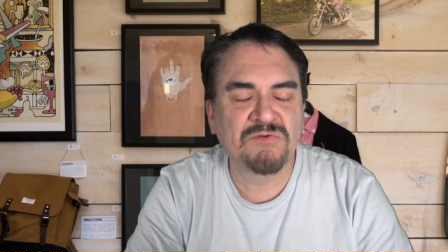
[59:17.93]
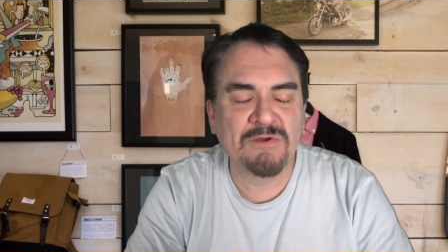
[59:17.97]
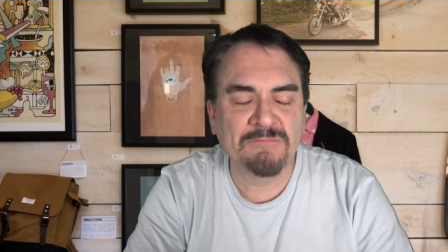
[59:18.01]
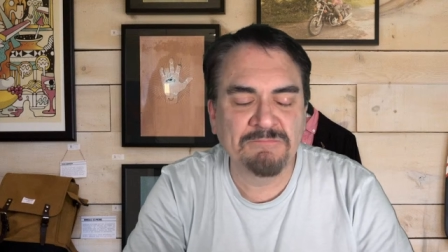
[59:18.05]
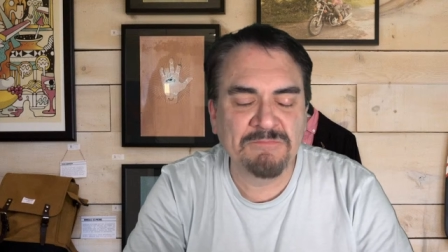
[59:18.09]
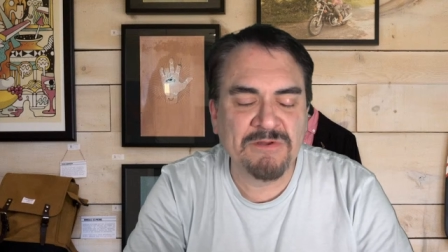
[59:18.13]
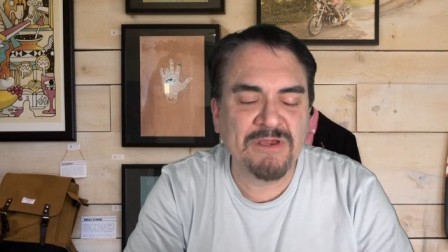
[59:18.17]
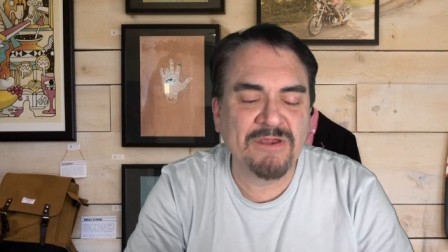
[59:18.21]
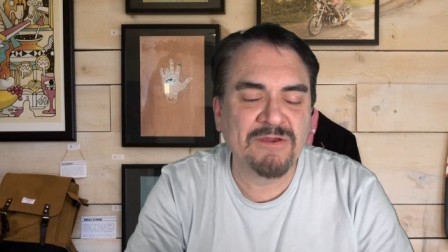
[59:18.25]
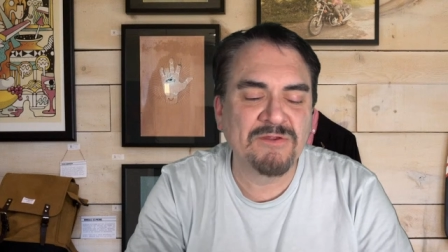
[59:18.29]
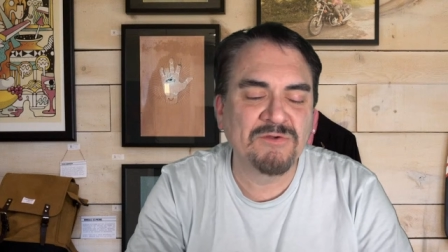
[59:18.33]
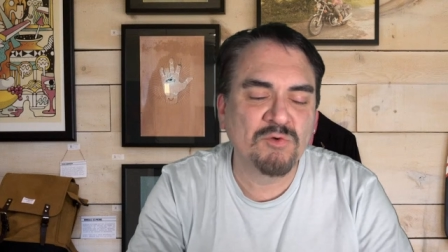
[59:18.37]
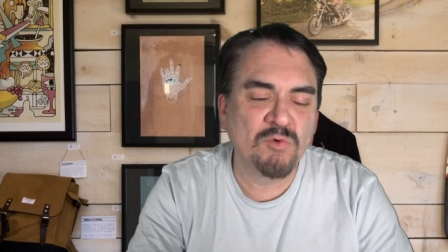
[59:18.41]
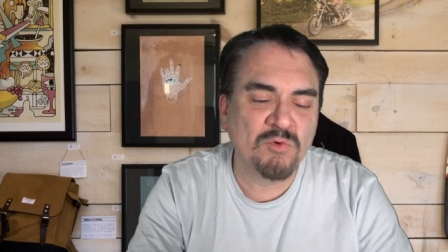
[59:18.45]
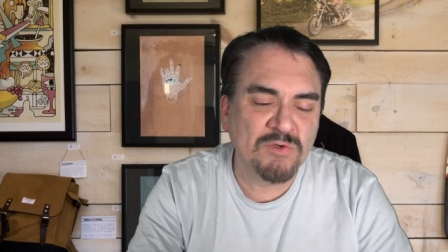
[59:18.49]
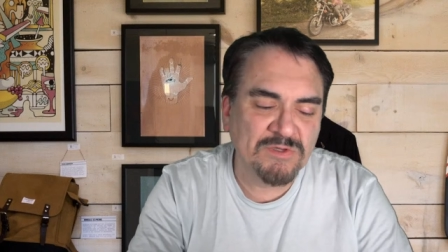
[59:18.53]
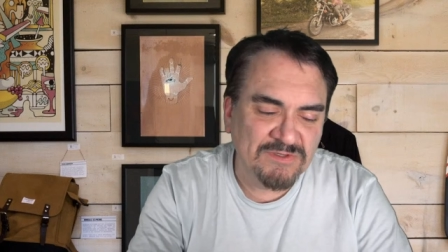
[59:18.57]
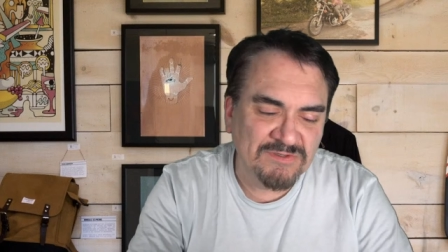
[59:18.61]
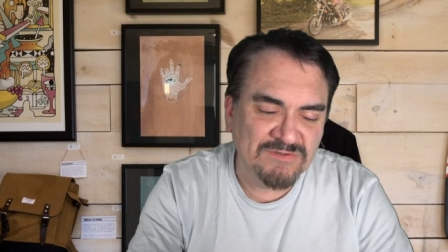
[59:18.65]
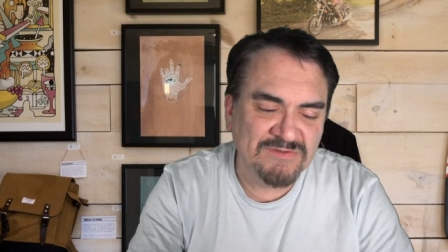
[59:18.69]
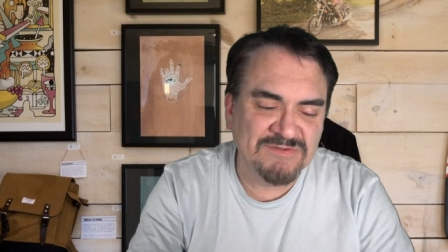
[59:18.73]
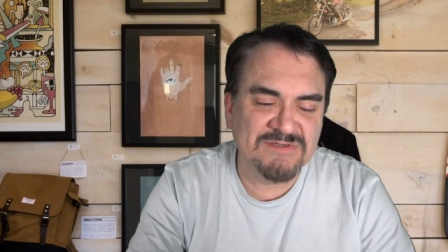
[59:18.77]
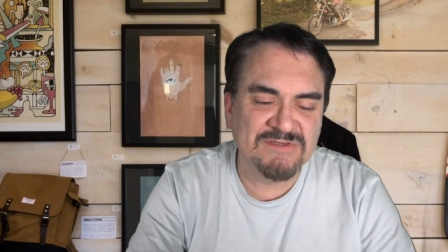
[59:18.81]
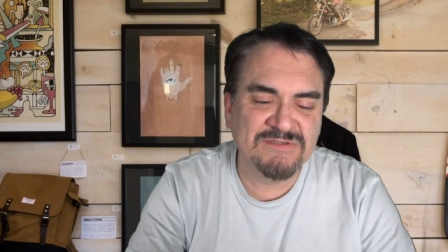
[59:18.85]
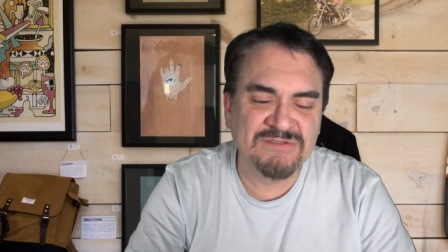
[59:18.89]
and I'm not going to go into
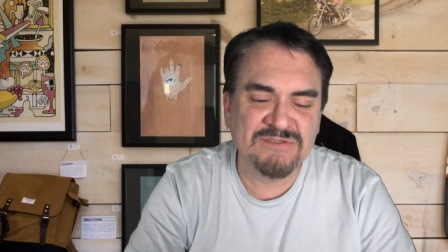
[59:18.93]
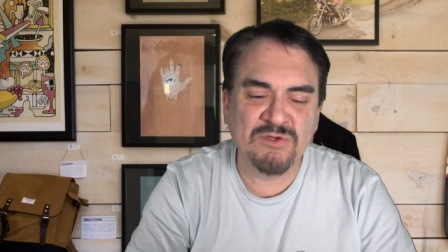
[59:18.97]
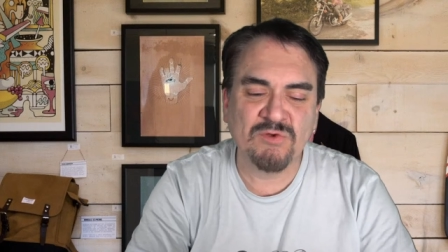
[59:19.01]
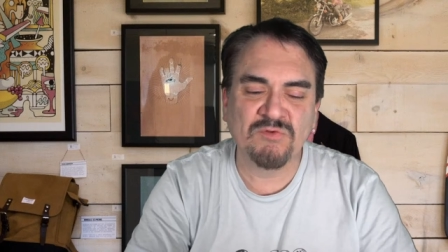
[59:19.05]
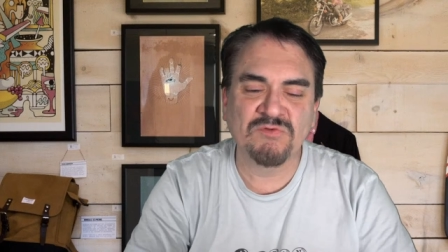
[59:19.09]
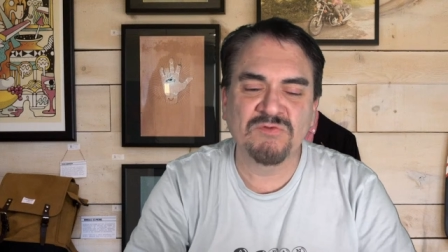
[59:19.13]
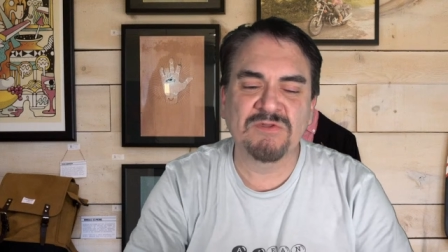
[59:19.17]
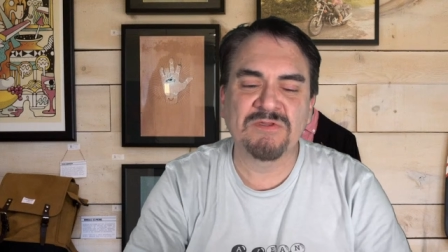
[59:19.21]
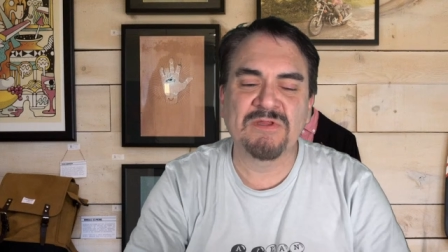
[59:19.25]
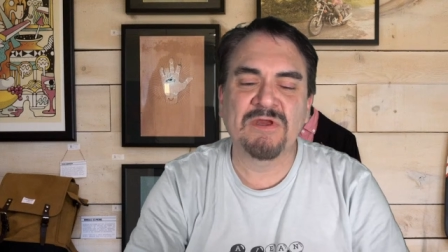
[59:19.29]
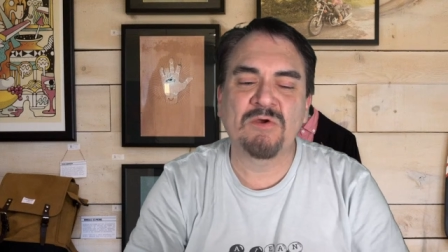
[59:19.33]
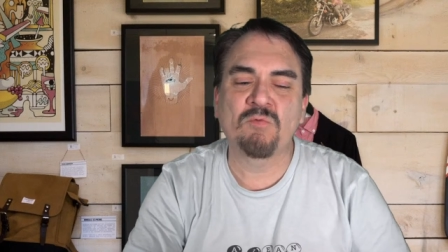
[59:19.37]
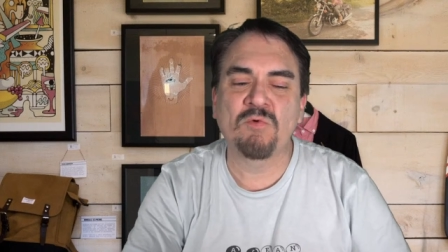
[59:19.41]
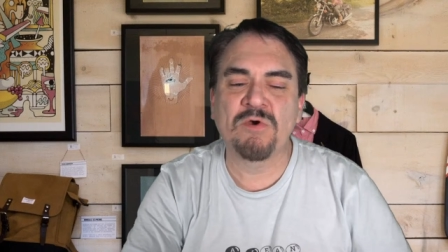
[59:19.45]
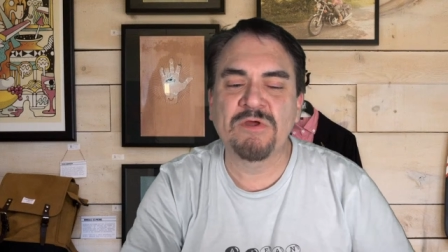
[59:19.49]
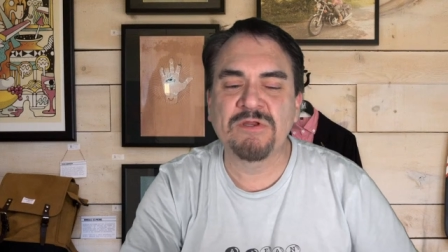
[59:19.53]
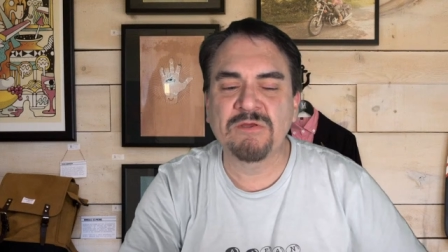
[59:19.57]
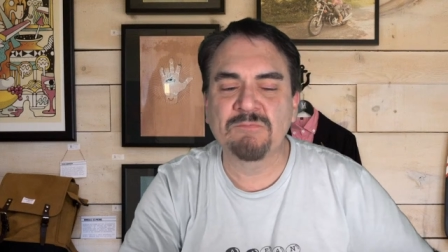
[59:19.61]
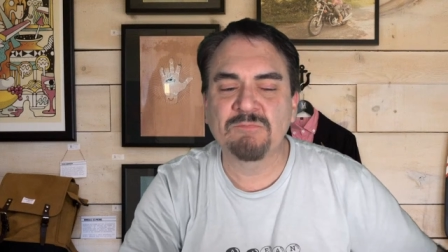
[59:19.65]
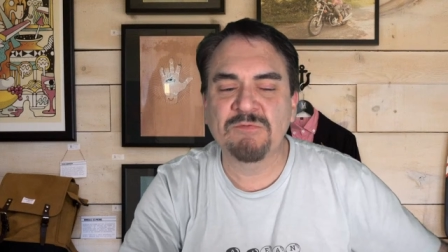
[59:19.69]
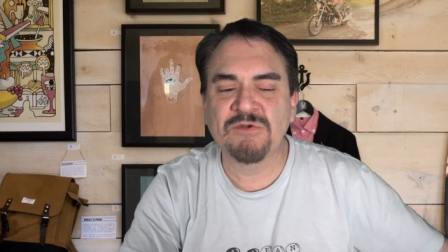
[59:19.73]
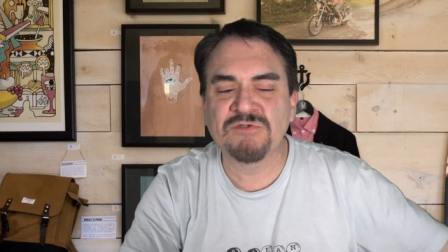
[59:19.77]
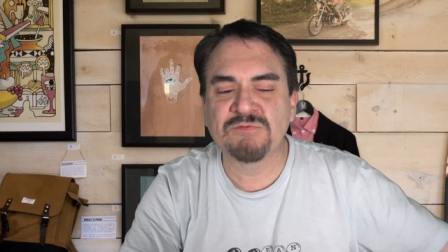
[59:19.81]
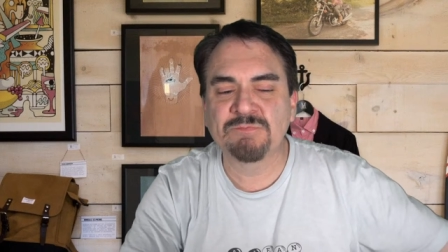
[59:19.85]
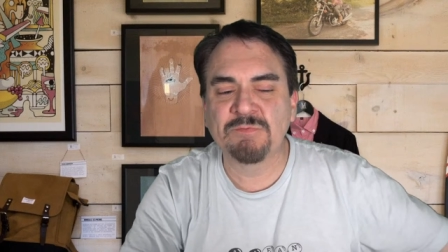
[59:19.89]
the details on that one
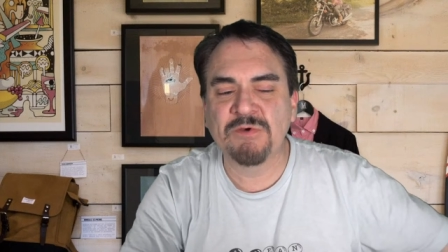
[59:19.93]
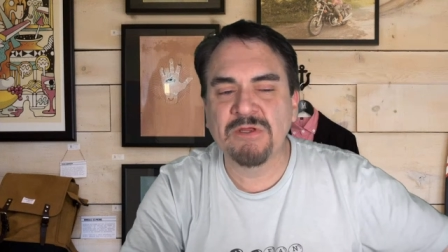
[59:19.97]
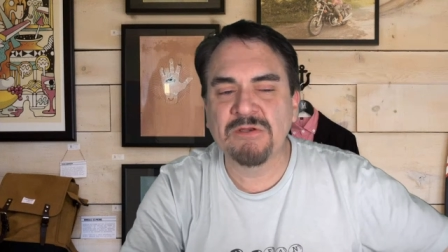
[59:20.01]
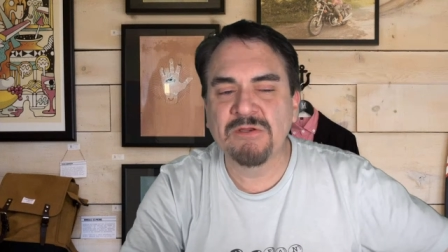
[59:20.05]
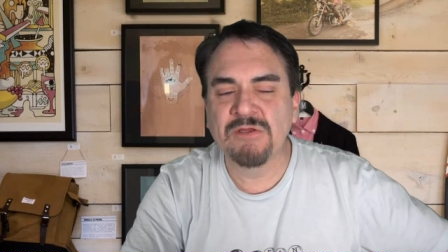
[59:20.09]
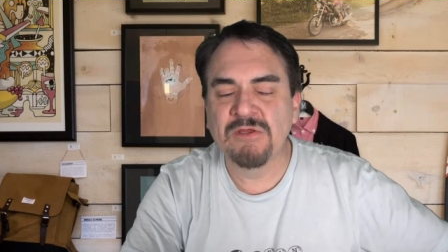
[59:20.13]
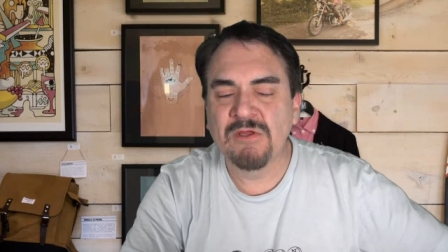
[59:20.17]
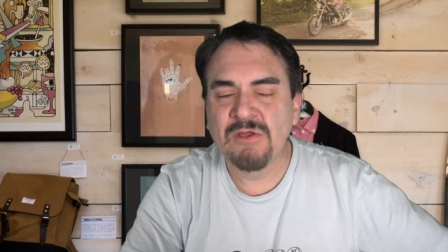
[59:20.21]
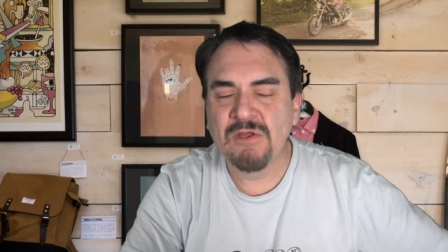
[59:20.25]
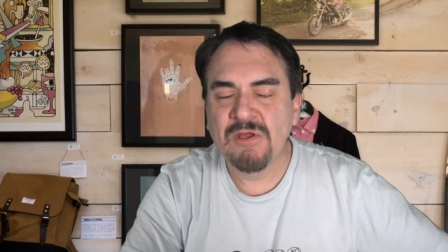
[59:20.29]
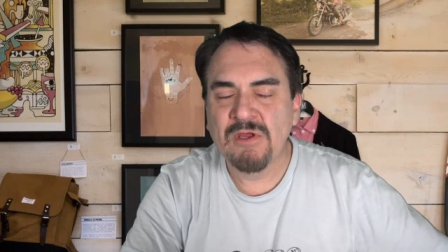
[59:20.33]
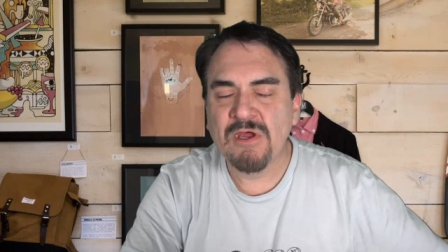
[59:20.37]
image, but